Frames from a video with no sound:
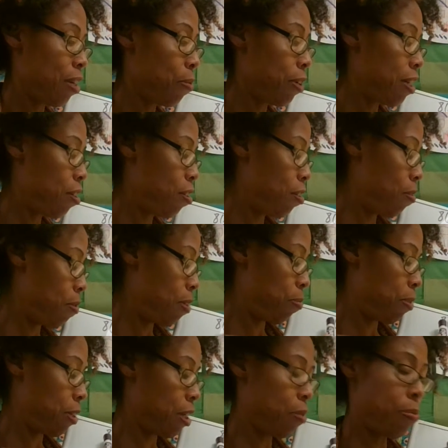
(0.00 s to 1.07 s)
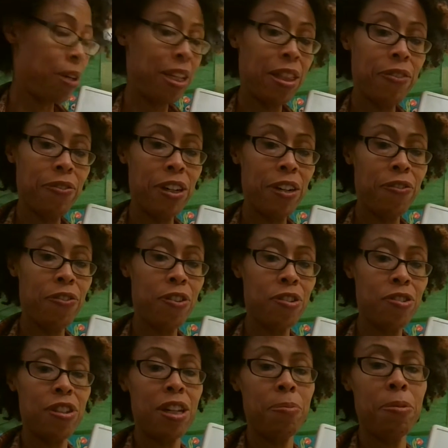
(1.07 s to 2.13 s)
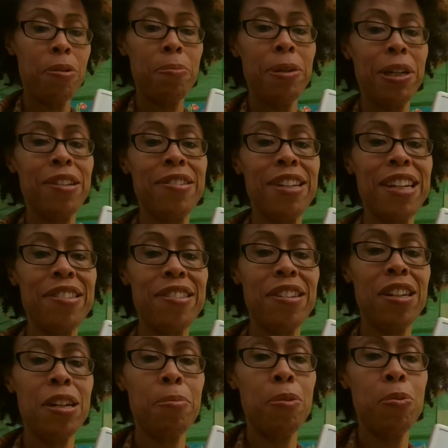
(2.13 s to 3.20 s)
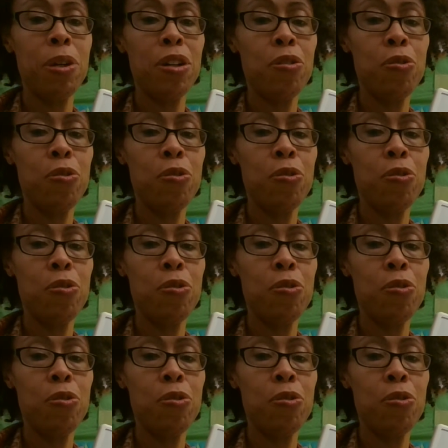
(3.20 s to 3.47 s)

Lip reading: we're going to do is we're going to write the very first number because that's the number we're